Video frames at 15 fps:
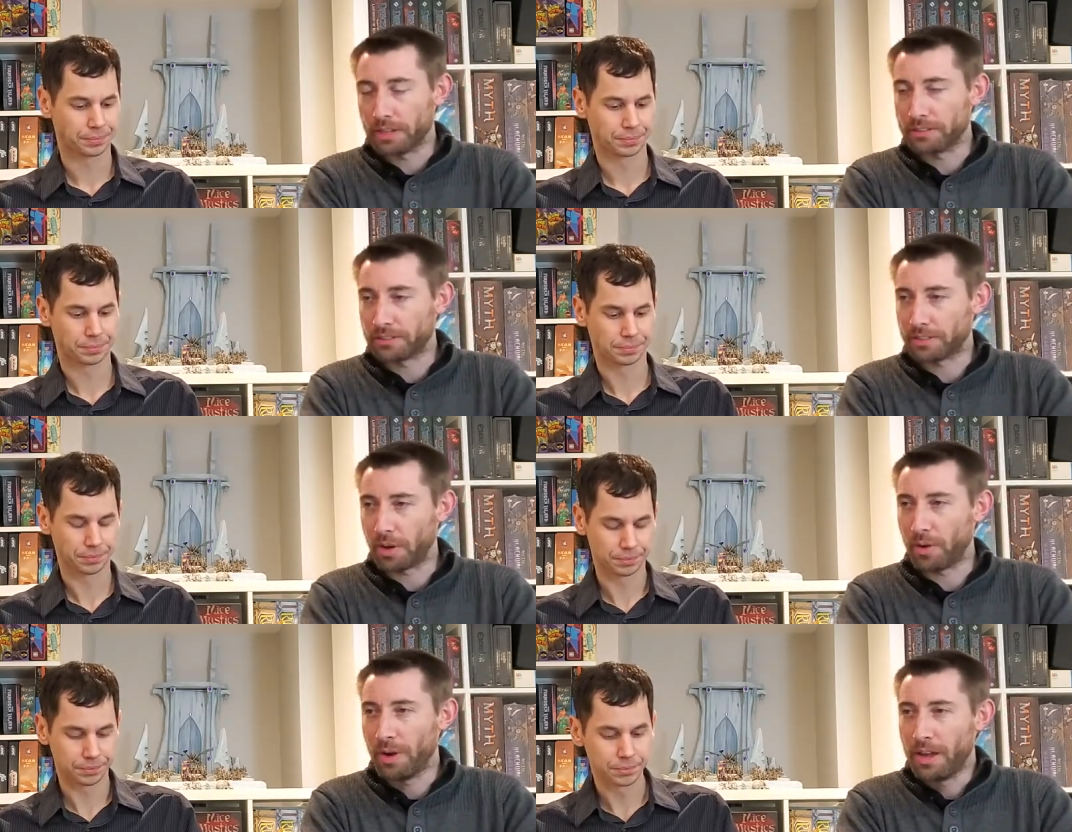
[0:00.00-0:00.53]
Speaker 1: So
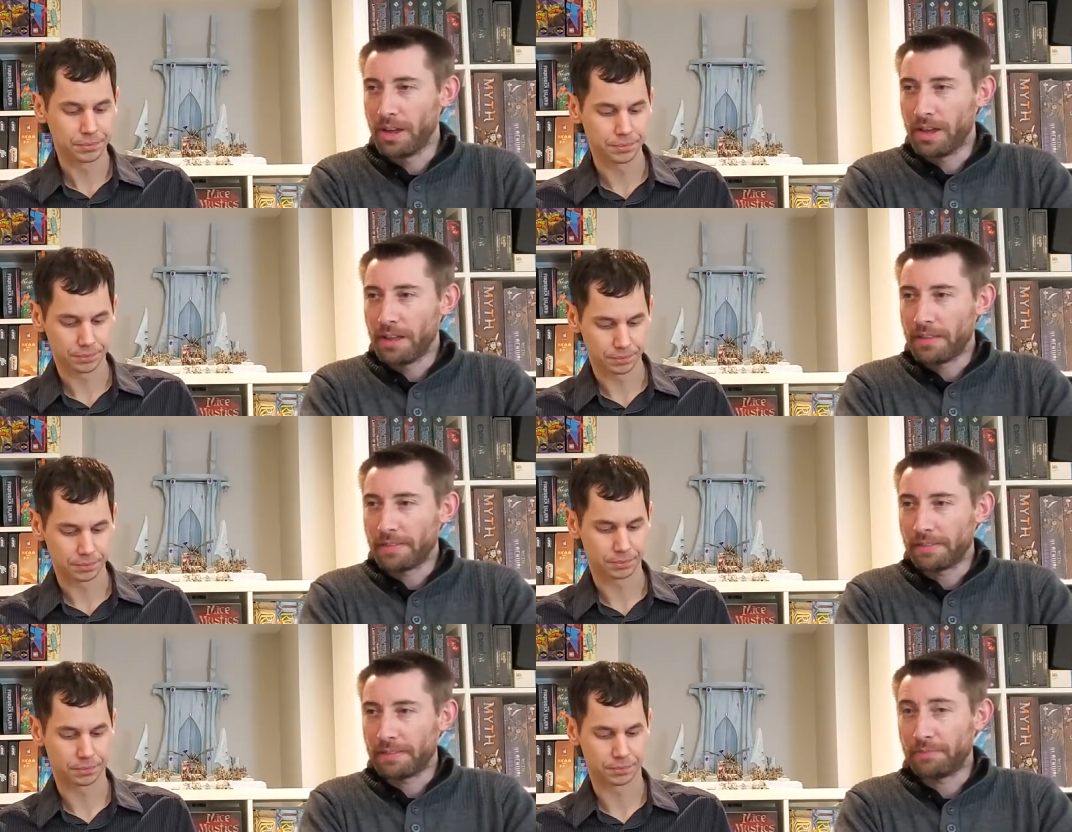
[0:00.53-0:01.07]

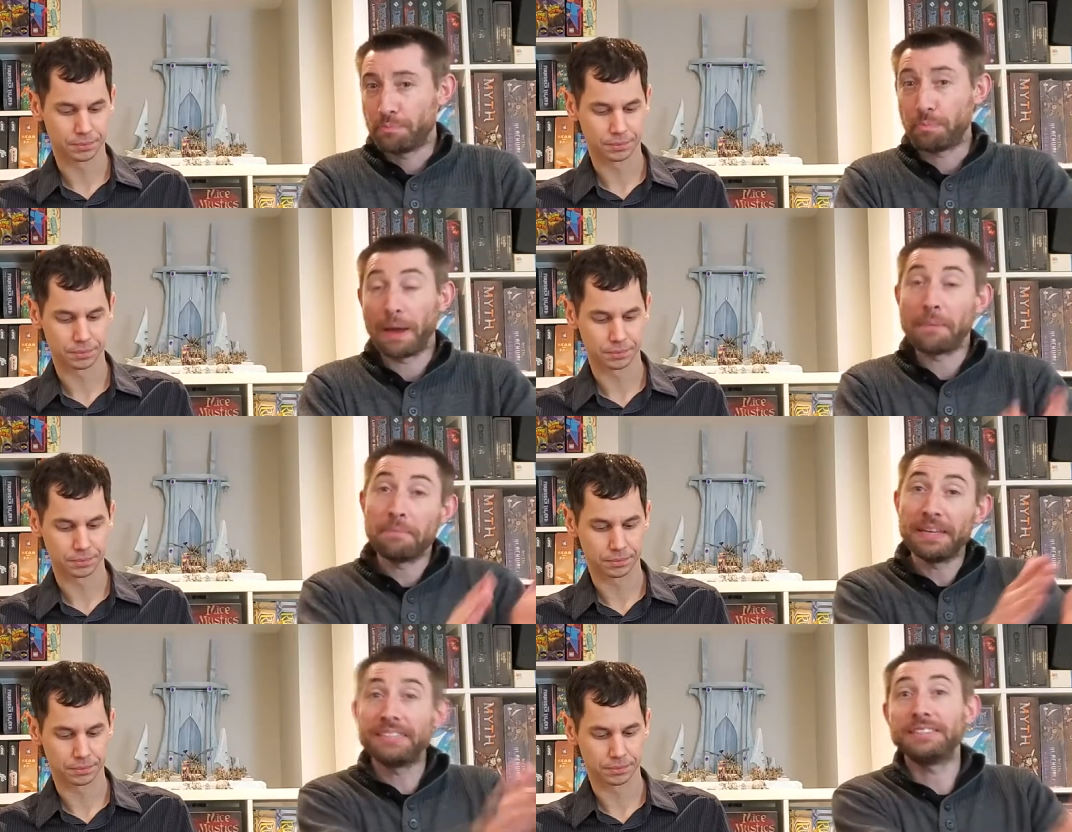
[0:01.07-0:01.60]
by
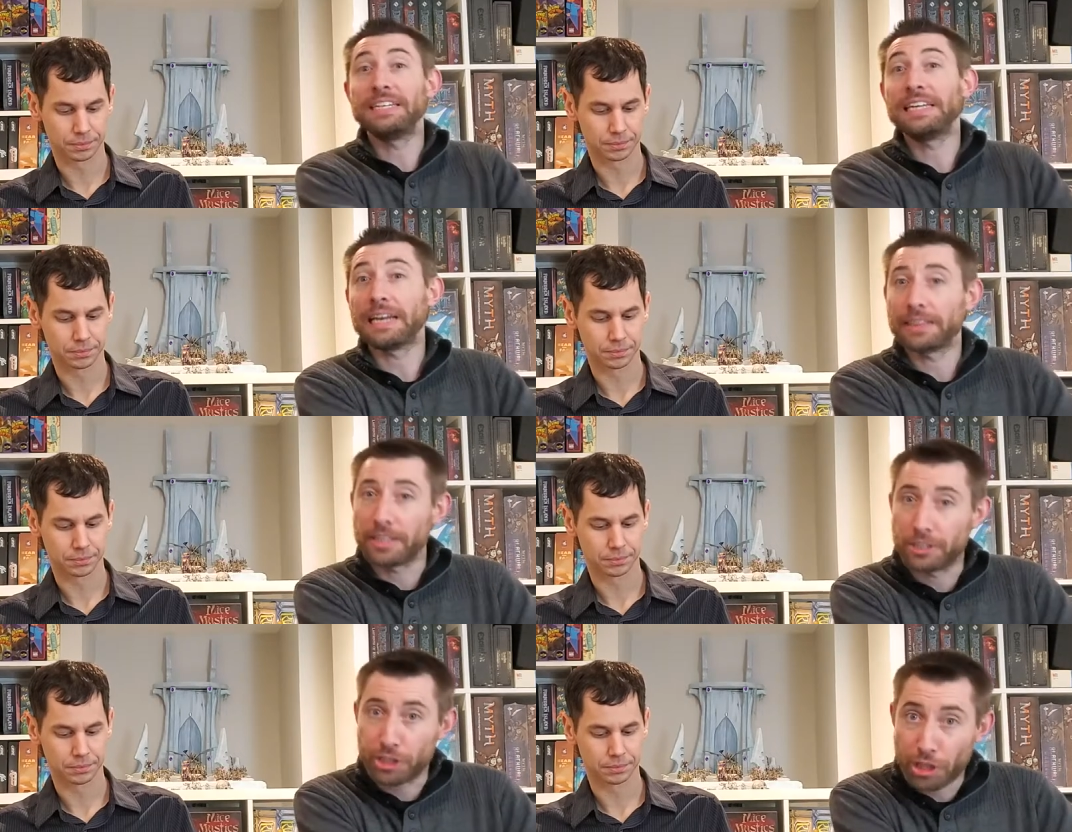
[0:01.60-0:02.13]
me seeing at the
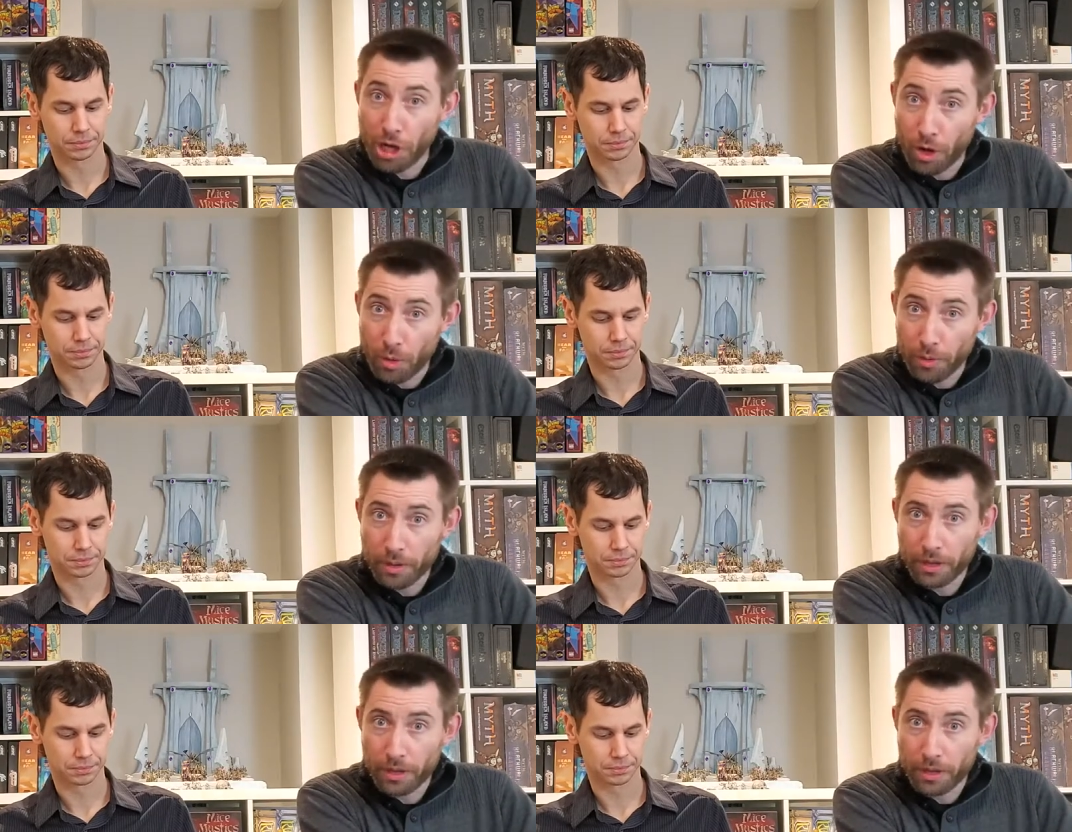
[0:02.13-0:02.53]
show,